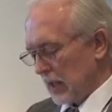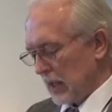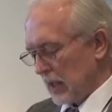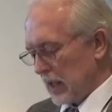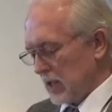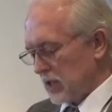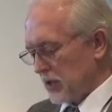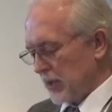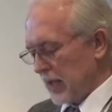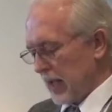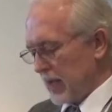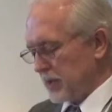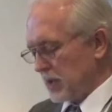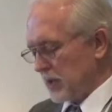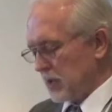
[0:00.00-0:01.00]
History,
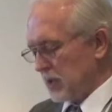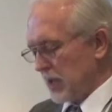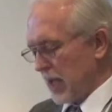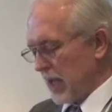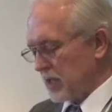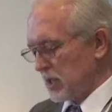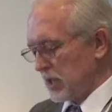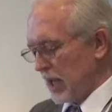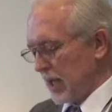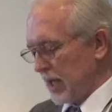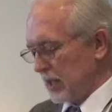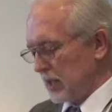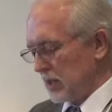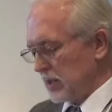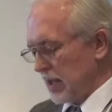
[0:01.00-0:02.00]
as it has
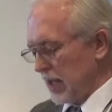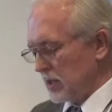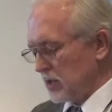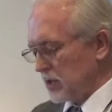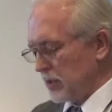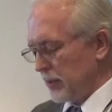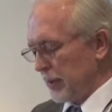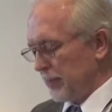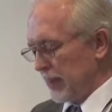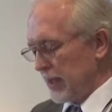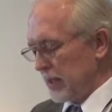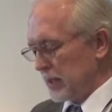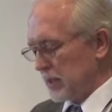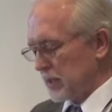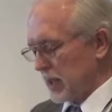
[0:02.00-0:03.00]
said, tends to
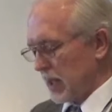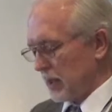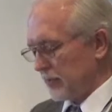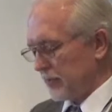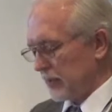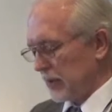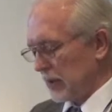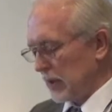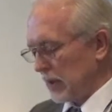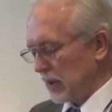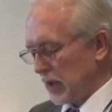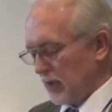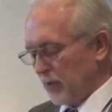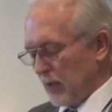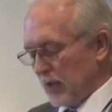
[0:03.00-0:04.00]
repeat itself
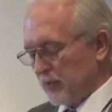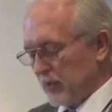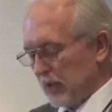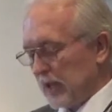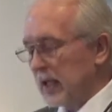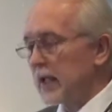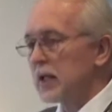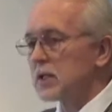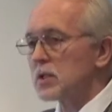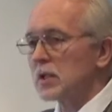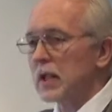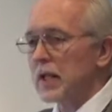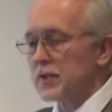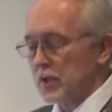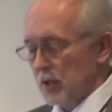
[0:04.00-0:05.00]
if we forget its
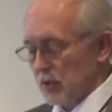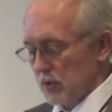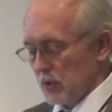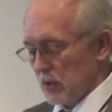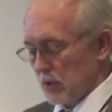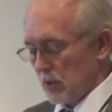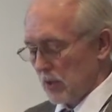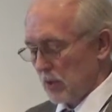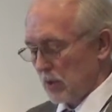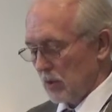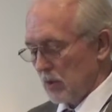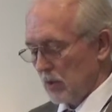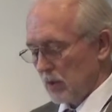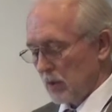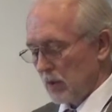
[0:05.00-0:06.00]
lessons.
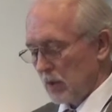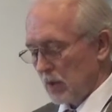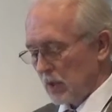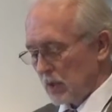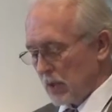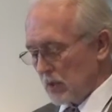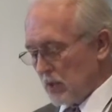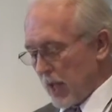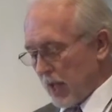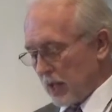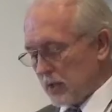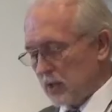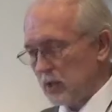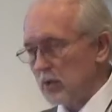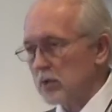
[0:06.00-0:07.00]
These
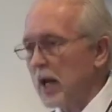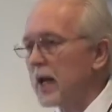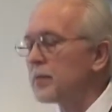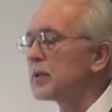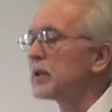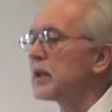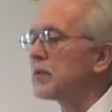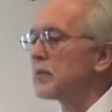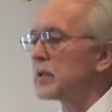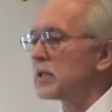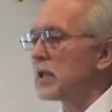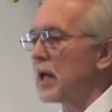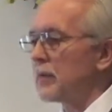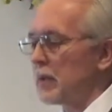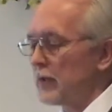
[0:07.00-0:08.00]
attitudes, I believe, must
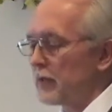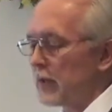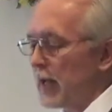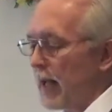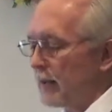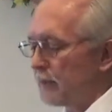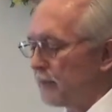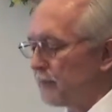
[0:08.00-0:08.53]
not be forgotten.